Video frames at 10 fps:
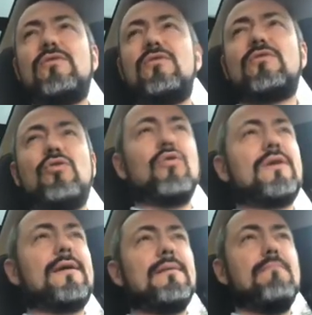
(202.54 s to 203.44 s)
took
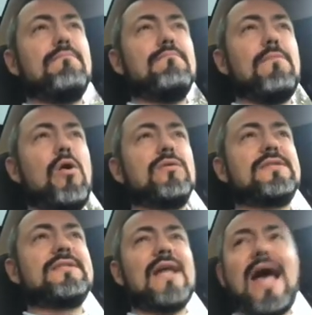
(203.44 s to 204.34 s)

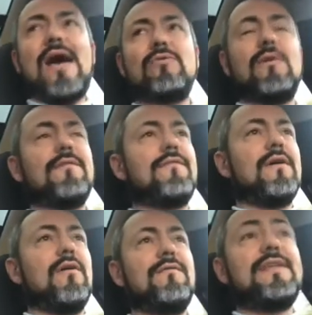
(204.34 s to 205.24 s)
most out of
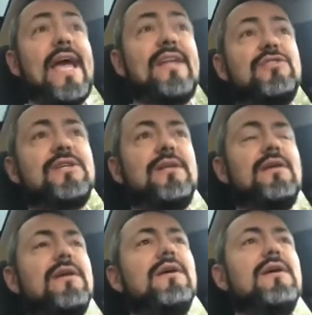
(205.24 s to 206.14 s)
the engine.
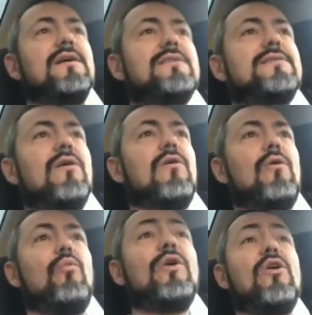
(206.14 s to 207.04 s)
So
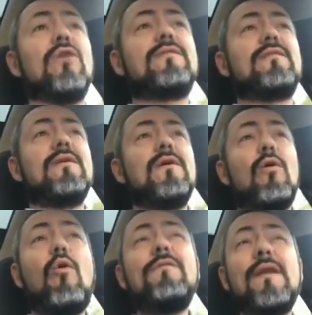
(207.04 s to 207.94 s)
we got
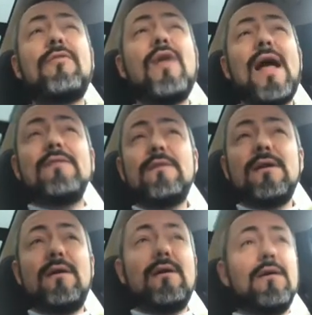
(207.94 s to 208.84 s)
over
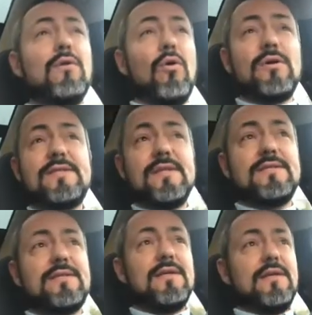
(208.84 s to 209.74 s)
300
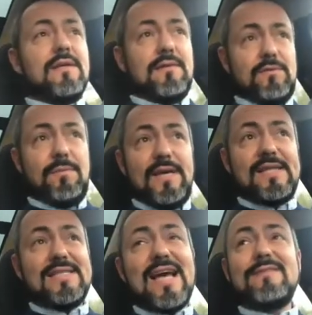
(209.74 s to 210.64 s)
horses, to be
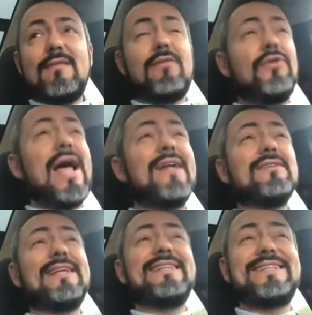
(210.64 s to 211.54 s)
exact
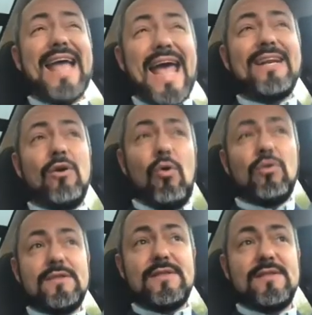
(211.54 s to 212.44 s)
310
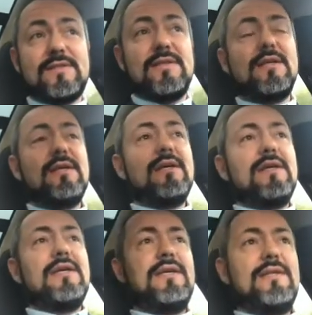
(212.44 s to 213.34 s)
horses
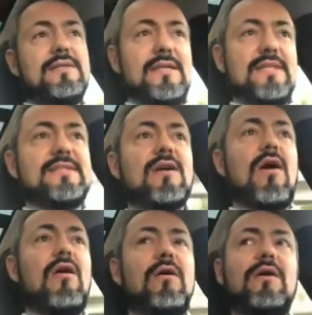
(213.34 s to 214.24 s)
in this
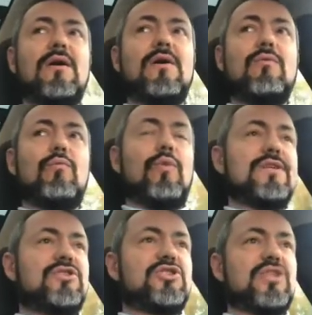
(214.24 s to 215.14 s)
car,
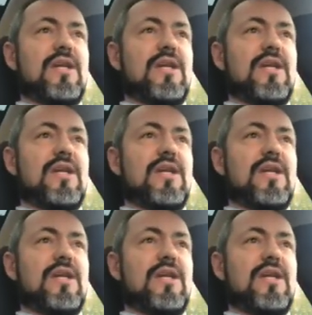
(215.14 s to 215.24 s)
which